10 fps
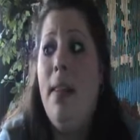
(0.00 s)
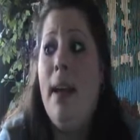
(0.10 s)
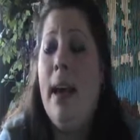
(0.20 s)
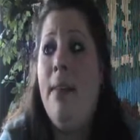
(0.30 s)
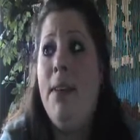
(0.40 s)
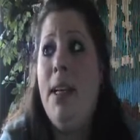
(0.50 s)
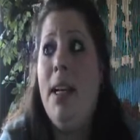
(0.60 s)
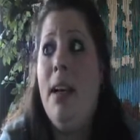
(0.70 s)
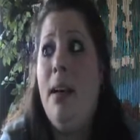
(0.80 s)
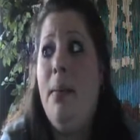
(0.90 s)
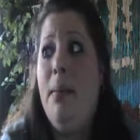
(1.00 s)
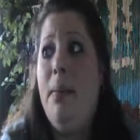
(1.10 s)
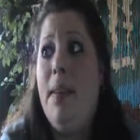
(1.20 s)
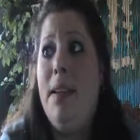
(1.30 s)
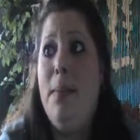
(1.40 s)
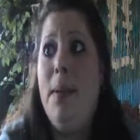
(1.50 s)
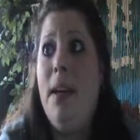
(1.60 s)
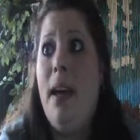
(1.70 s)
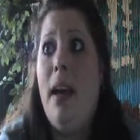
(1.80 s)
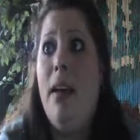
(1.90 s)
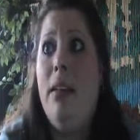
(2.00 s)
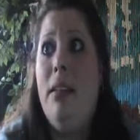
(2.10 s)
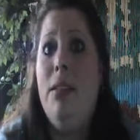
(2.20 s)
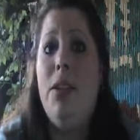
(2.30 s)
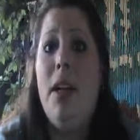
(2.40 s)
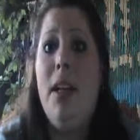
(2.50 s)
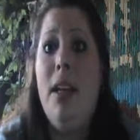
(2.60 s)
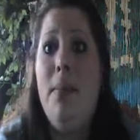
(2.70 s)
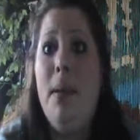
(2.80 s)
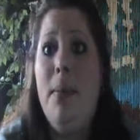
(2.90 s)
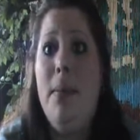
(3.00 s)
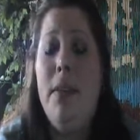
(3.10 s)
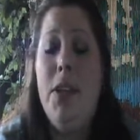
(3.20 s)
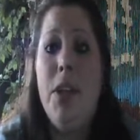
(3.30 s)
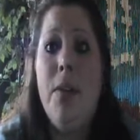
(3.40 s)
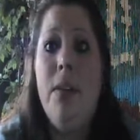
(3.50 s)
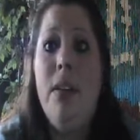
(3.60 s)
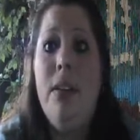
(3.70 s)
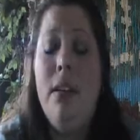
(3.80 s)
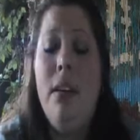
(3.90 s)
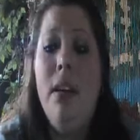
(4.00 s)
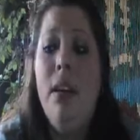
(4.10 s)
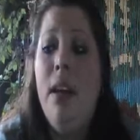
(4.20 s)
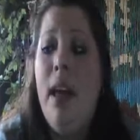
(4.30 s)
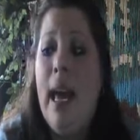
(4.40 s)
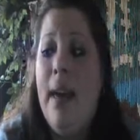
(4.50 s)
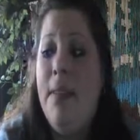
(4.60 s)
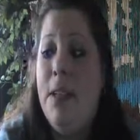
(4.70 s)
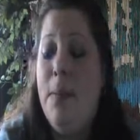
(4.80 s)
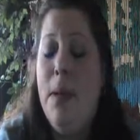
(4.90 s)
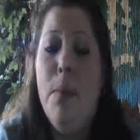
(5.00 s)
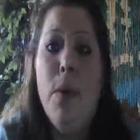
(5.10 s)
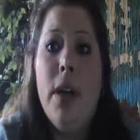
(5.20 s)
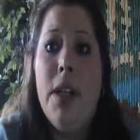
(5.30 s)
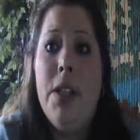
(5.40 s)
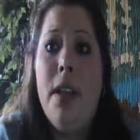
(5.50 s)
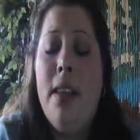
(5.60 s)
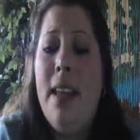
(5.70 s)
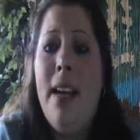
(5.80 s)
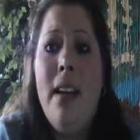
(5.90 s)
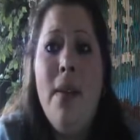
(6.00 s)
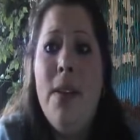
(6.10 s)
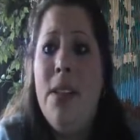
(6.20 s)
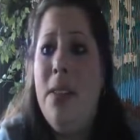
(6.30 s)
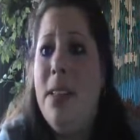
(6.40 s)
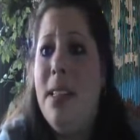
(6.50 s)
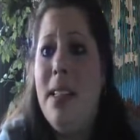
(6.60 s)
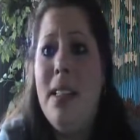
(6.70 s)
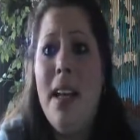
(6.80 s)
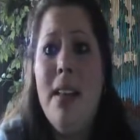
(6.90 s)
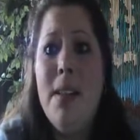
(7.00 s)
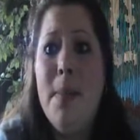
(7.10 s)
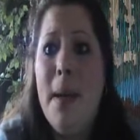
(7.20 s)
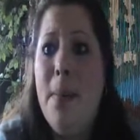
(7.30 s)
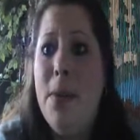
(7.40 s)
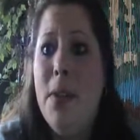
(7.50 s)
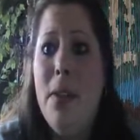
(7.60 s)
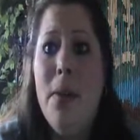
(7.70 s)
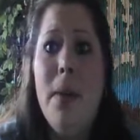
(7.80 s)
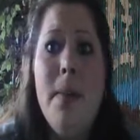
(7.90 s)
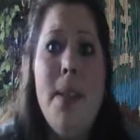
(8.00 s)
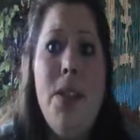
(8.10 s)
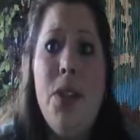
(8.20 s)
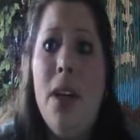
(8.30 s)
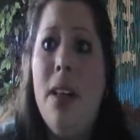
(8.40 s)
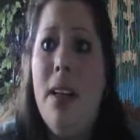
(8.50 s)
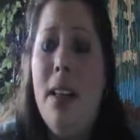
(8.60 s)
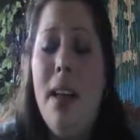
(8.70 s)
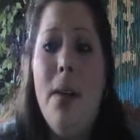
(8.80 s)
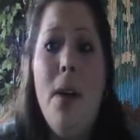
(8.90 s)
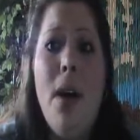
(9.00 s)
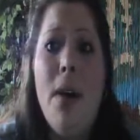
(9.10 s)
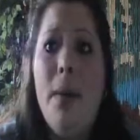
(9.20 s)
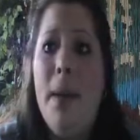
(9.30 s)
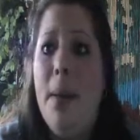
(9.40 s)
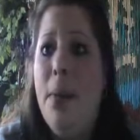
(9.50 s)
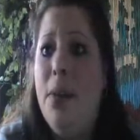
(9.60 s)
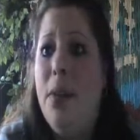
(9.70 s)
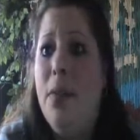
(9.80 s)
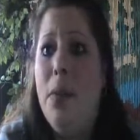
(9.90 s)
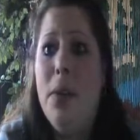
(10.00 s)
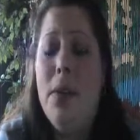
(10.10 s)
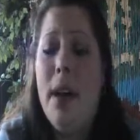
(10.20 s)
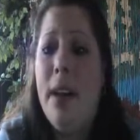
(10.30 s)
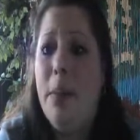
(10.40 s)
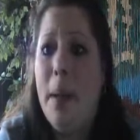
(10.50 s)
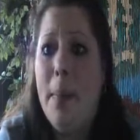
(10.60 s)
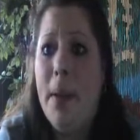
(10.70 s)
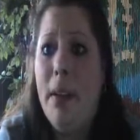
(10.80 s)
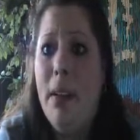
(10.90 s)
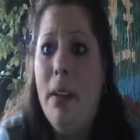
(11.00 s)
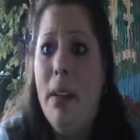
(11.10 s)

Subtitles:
they have to get up this big house and try to keep up with the Joneses and have this big mortgage that they know as soon as they sign those papers that they're going to be struggling and they are not going to be able to afford their house payment.